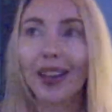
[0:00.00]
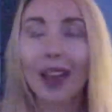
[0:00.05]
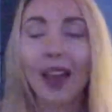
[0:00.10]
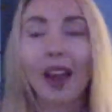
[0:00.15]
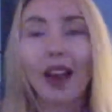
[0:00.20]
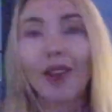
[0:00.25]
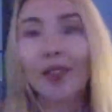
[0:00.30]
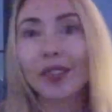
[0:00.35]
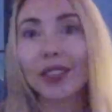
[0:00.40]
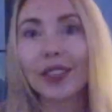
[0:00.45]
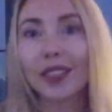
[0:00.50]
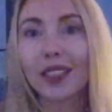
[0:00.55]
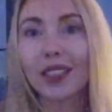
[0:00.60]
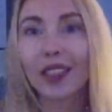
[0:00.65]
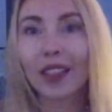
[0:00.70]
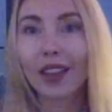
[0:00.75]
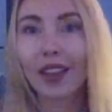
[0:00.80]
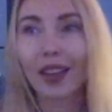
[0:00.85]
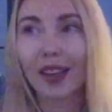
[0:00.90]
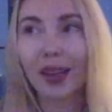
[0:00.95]
yeah,
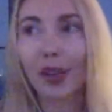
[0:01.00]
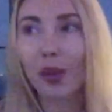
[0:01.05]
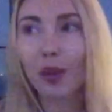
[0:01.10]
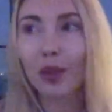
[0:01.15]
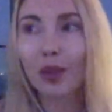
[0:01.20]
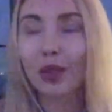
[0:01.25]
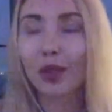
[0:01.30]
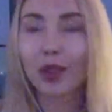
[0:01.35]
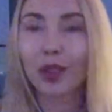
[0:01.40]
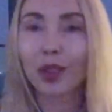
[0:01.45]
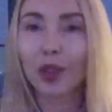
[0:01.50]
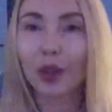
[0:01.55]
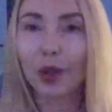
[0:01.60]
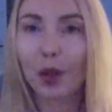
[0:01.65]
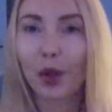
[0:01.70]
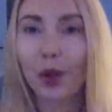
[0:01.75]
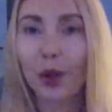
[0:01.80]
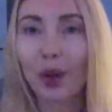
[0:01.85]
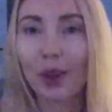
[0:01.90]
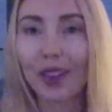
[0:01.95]
everything knows what's
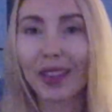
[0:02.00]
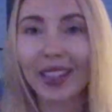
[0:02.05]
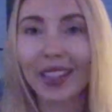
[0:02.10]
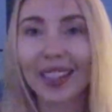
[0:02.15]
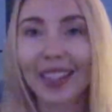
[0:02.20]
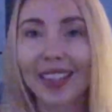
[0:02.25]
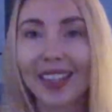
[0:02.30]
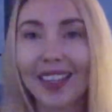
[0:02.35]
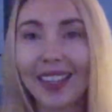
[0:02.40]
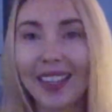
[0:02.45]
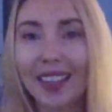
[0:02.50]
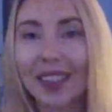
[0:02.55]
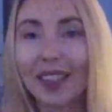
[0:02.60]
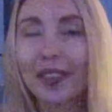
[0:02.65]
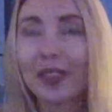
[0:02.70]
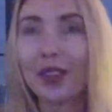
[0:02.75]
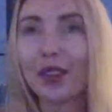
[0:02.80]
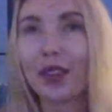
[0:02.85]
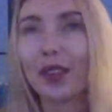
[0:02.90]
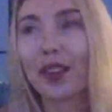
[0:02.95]
going on like
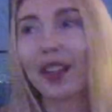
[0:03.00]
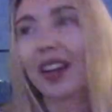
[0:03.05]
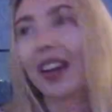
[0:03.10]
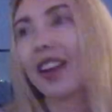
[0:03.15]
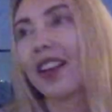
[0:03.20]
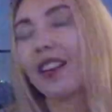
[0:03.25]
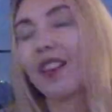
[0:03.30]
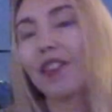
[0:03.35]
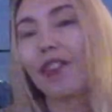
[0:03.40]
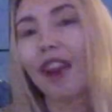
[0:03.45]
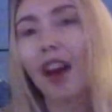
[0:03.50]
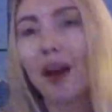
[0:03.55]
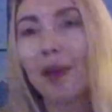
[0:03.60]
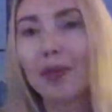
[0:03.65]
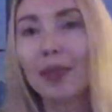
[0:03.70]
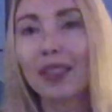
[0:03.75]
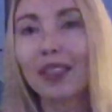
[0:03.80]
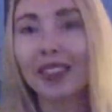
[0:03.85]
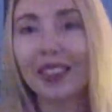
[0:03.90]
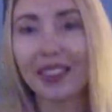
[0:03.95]
in your kind of
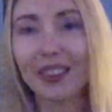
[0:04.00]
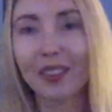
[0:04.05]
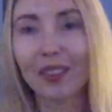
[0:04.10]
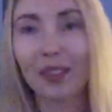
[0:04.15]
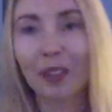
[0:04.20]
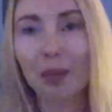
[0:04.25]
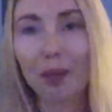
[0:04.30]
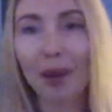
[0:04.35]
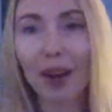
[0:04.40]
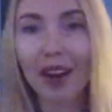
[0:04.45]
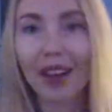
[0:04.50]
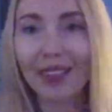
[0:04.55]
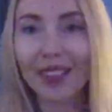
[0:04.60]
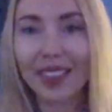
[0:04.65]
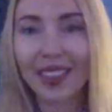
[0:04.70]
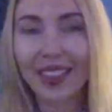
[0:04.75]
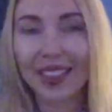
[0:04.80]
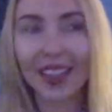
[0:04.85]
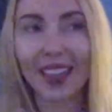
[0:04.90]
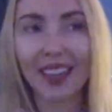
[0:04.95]
family, in your
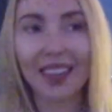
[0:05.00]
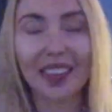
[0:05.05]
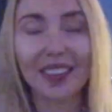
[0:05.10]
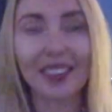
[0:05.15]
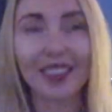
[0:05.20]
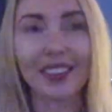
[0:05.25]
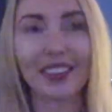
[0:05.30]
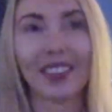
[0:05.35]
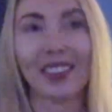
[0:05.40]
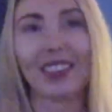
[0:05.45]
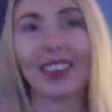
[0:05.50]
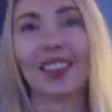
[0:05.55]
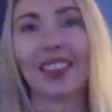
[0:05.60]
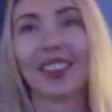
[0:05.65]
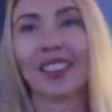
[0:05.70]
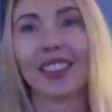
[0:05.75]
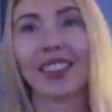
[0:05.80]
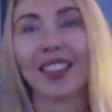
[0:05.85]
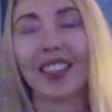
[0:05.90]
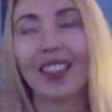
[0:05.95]
private life. And
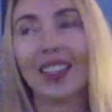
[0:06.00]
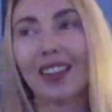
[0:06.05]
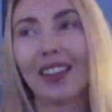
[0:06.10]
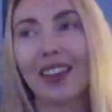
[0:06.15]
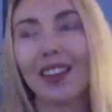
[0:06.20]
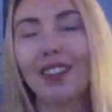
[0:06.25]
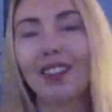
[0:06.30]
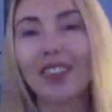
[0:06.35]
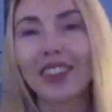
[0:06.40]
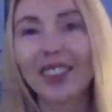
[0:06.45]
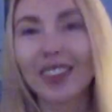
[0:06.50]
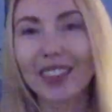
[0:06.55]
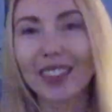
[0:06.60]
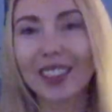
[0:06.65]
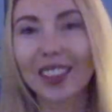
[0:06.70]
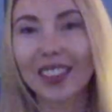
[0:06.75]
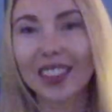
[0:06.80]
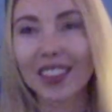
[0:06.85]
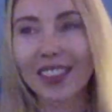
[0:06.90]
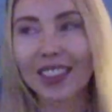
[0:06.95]
I feel
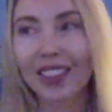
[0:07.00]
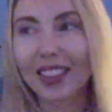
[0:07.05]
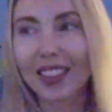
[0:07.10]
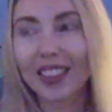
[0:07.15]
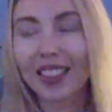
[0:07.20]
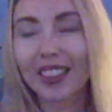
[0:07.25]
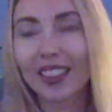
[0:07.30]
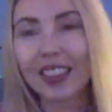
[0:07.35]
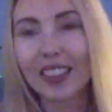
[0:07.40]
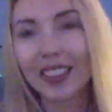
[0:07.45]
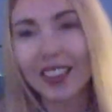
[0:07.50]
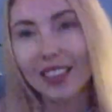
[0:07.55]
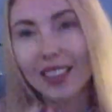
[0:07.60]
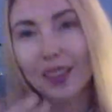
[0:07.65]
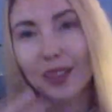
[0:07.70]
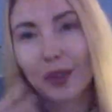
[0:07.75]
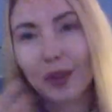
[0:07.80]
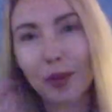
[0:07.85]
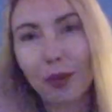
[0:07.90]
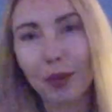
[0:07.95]
like there is like really
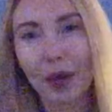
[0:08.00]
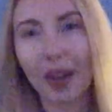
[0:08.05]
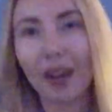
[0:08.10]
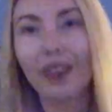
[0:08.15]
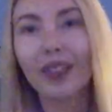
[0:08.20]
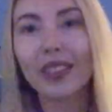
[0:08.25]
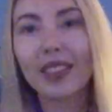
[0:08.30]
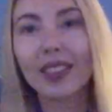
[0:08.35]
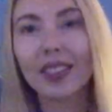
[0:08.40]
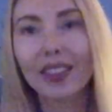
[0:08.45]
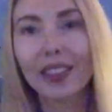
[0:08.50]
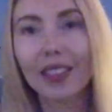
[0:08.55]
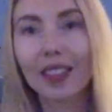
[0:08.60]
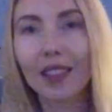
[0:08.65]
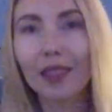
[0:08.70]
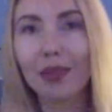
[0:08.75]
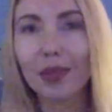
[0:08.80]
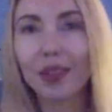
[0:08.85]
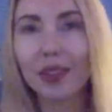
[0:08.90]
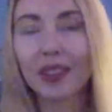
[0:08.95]
zero privacy in
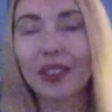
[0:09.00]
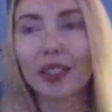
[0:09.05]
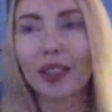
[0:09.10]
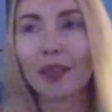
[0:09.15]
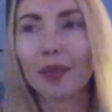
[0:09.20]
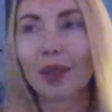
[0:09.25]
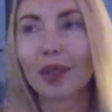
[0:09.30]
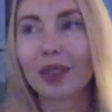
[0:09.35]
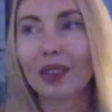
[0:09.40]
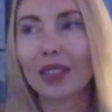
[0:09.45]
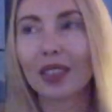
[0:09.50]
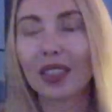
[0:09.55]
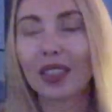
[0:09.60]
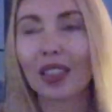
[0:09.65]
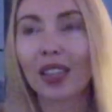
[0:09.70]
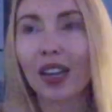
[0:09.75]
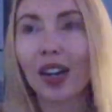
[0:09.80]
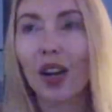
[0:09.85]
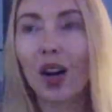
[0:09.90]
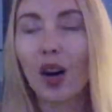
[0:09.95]
that building, because
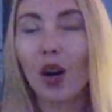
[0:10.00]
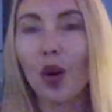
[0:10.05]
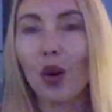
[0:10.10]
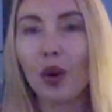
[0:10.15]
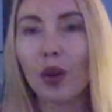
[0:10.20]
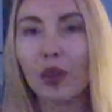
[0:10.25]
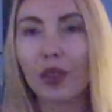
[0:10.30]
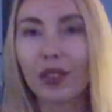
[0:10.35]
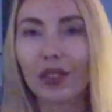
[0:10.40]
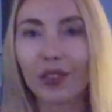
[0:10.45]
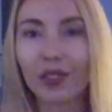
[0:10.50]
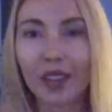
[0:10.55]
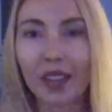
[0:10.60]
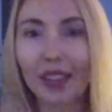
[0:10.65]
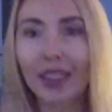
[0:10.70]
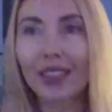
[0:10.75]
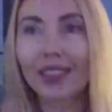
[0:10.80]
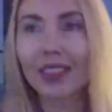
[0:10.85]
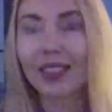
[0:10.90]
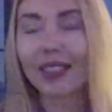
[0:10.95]
like all the
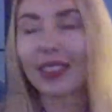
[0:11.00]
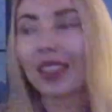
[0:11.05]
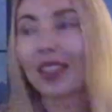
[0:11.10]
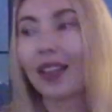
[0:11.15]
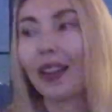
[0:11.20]
friends